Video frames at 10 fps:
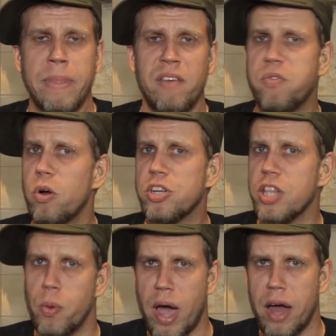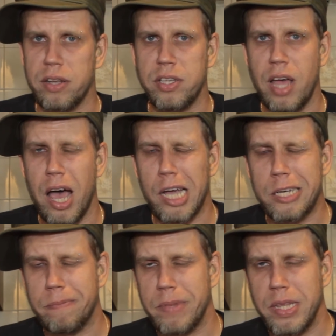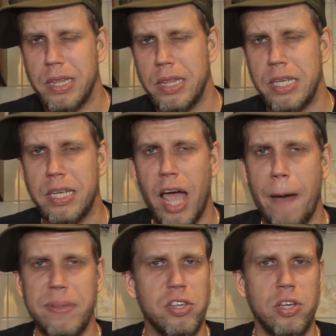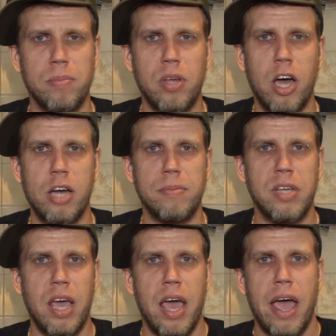Unfortunately, they were out of stock. This happens sometimes.